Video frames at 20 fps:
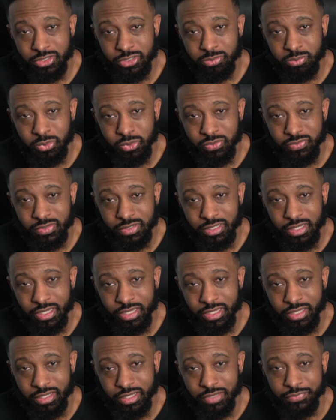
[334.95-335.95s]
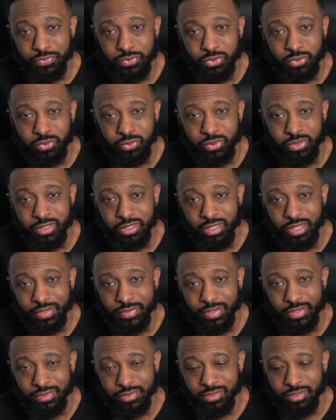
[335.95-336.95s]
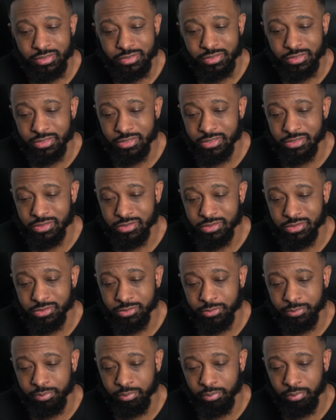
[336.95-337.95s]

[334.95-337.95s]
this movie and if you agree that this is